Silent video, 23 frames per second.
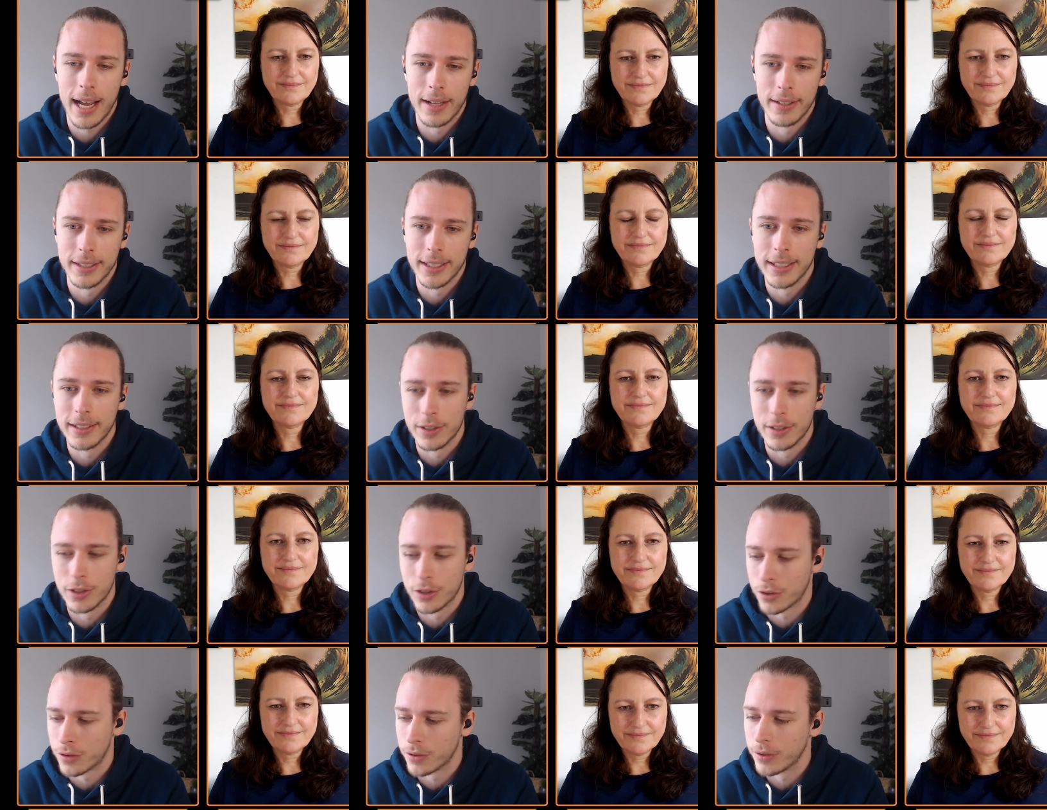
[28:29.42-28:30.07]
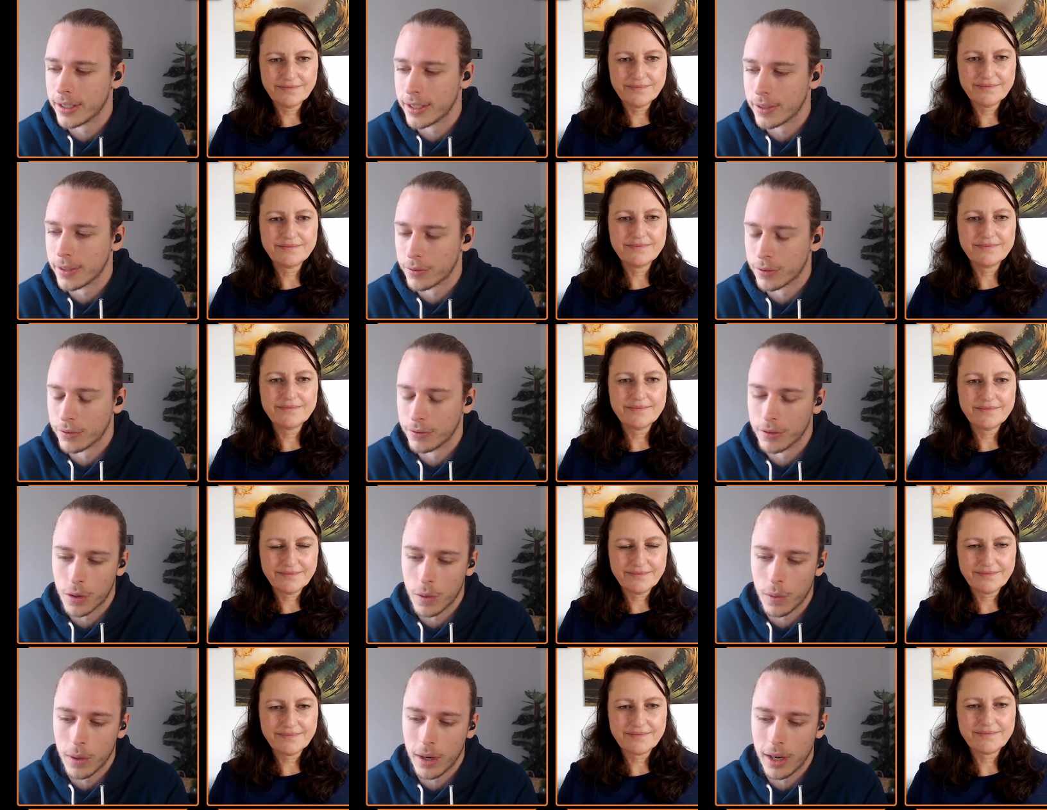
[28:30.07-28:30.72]
Speaker 1: out in the industry
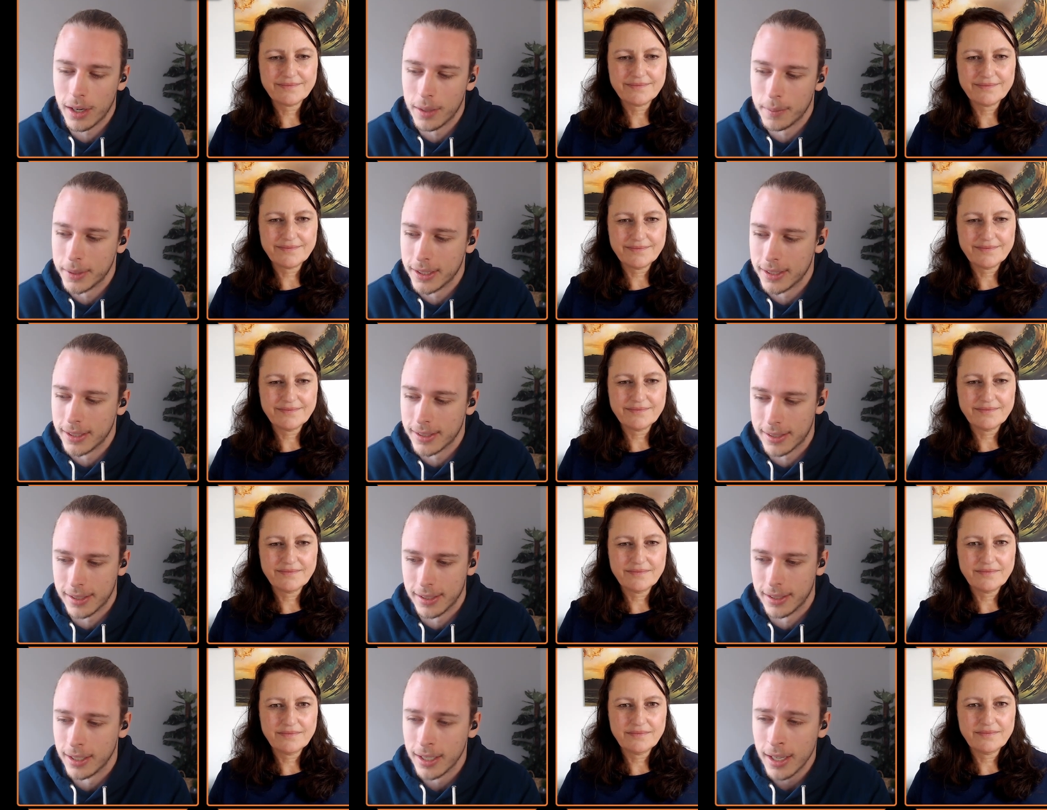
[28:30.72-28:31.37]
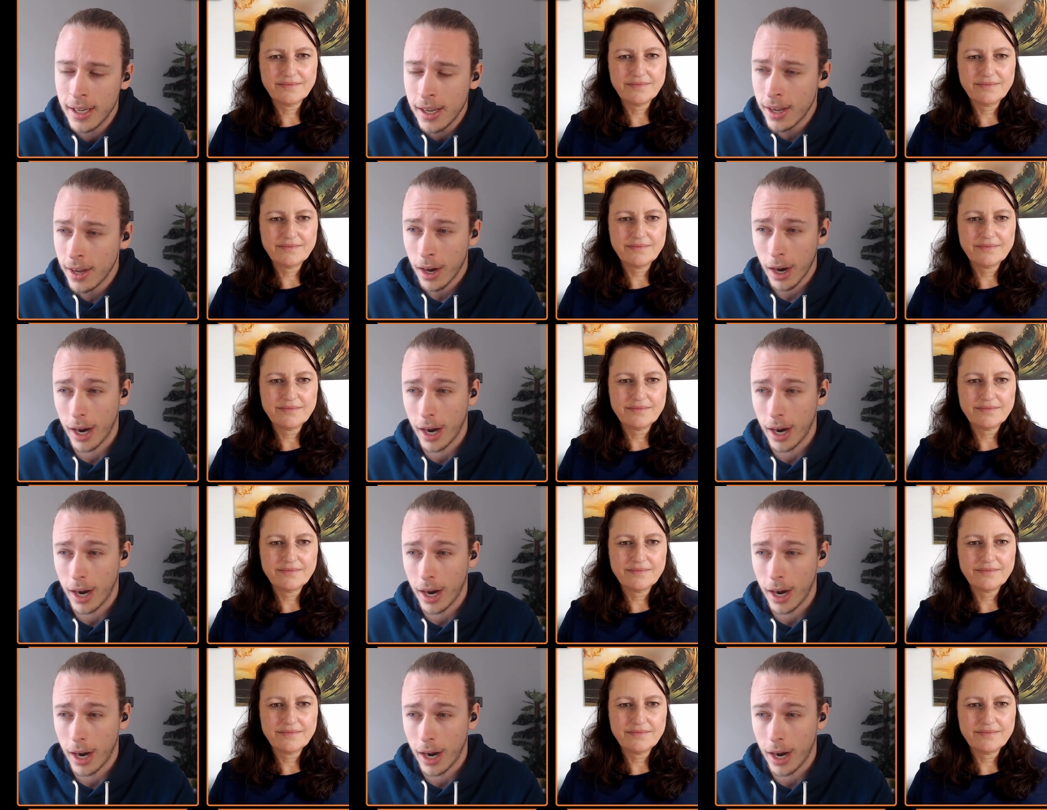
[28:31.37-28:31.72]
different requirements and